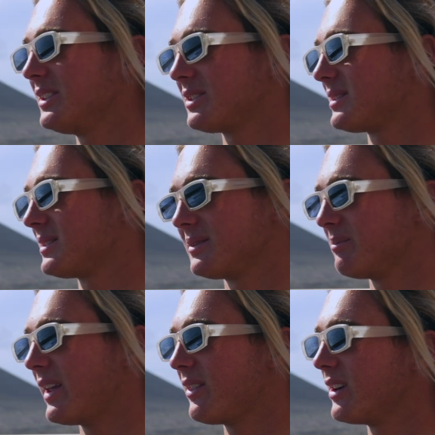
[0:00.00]
just,
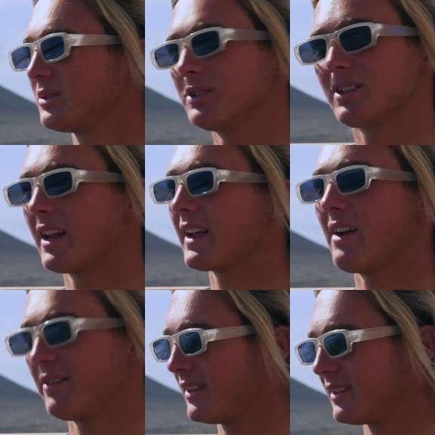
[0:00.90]
my thoughts were just like,
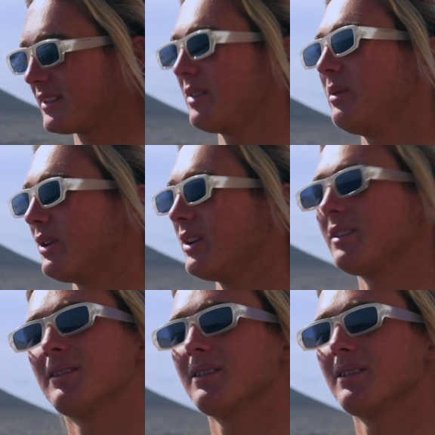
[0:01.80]
everything is gonna be good.